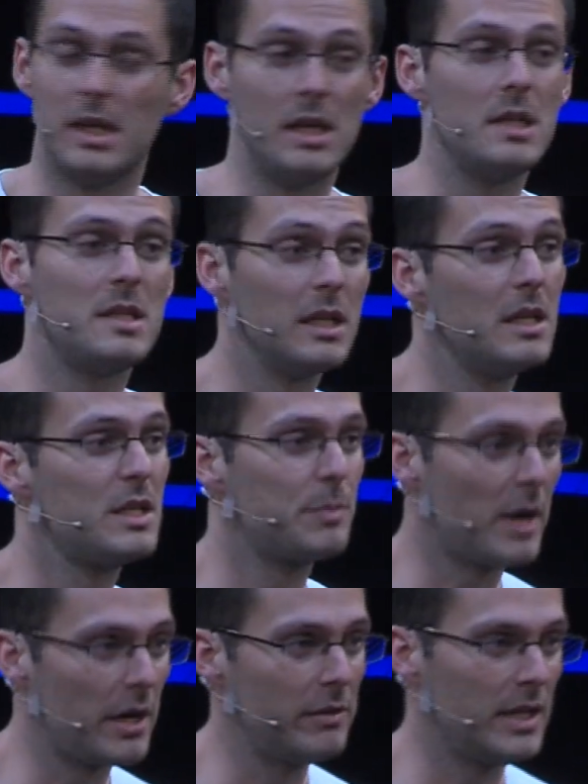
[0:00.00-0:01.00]
Is he an
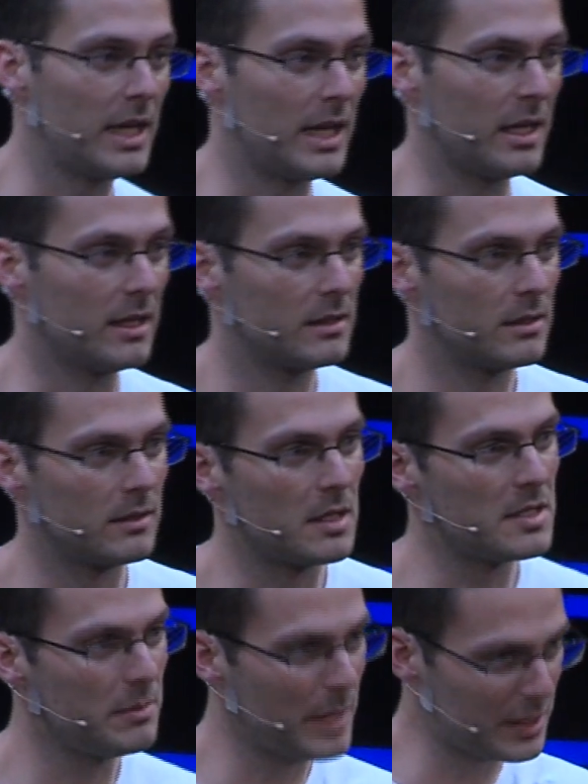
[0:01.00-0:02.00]
inspiring guy?
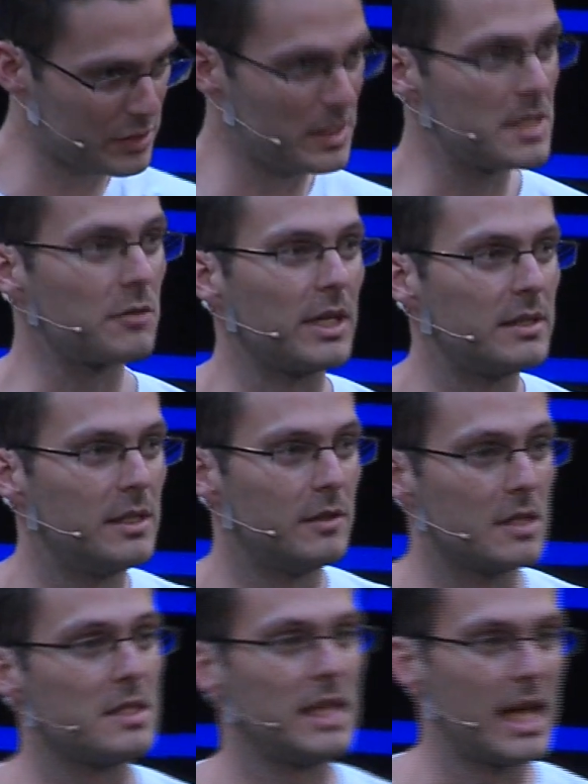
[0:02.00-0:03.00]
Does he match these
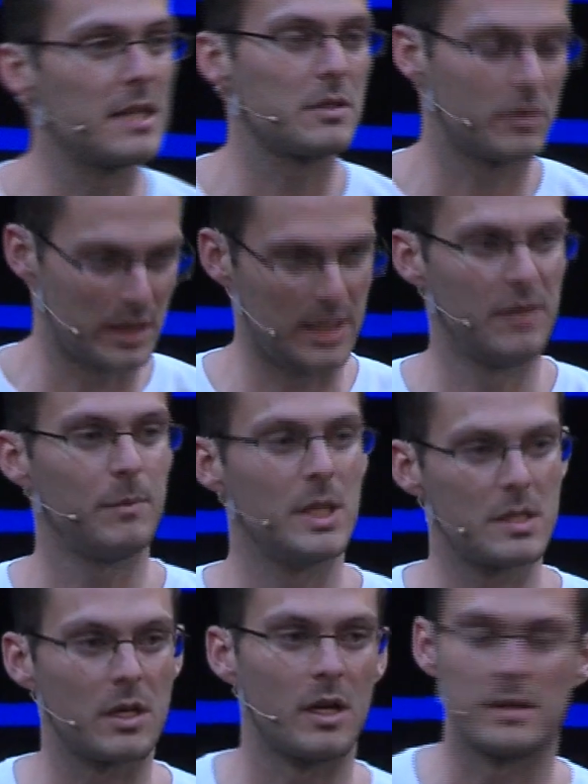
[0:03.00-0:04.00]
criteria? Yes? Okay, give me
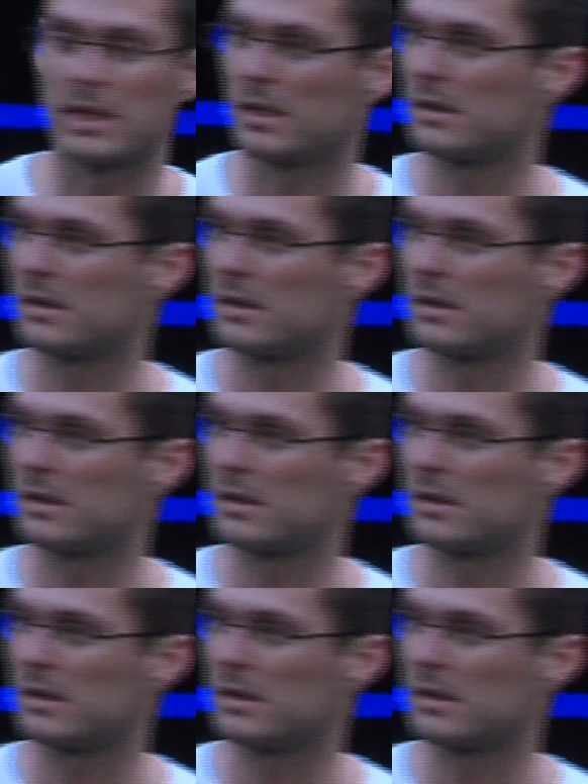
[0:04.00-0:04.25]
his contact.